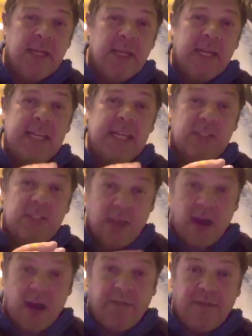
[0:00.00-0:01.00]
is
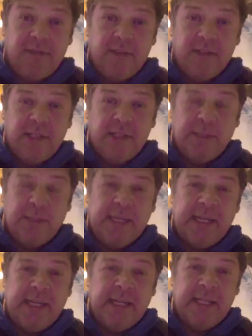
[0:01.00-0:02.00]
tough at the
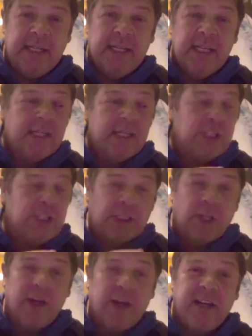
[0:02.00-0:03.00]
beginning, because you're
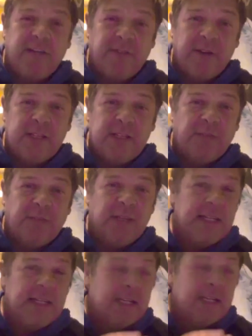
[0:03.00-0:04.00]
trying to find your
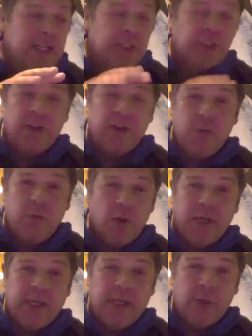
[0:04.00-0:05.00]
feet, you're trying to
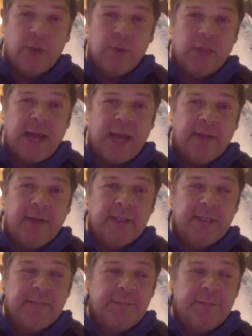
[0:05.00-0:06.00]
work it all out.
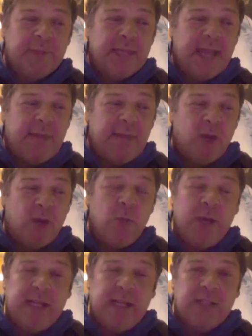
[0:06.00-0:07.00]
And my
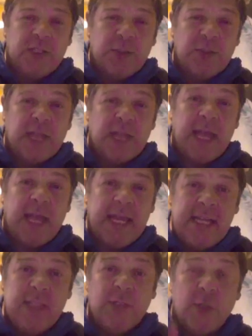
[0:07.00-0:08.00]
weakness was there. He taught